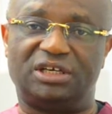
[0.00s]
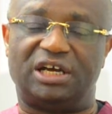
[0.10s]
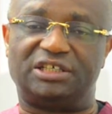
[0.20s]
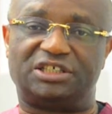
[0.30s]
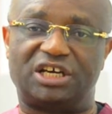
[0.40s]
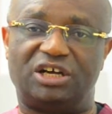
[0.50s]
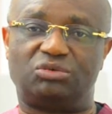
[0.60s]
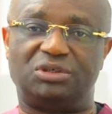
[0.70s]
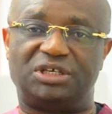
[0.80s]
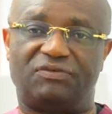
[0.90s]
that the child
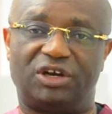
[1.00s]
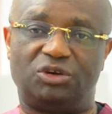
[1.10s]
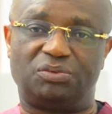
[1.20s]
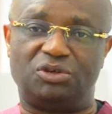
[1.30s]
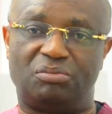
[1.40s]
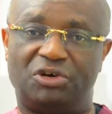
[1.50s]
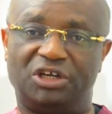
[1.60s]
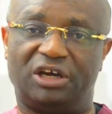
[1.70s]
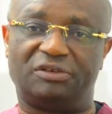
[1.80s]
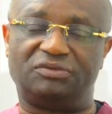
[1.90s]
will develop
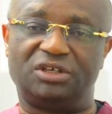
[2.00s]
pneumonia.